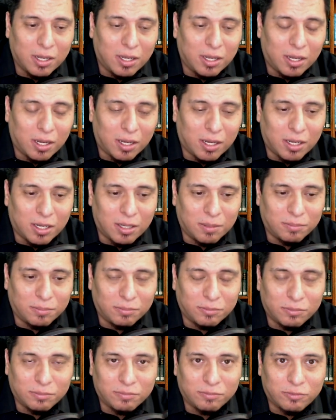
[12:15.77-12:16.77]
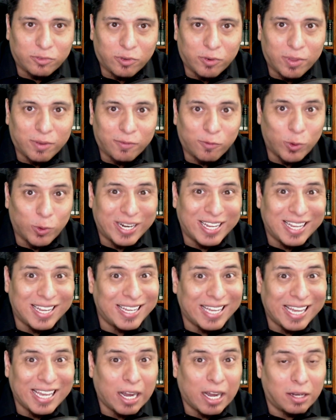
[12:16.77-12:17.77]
um, from the Viridian Gate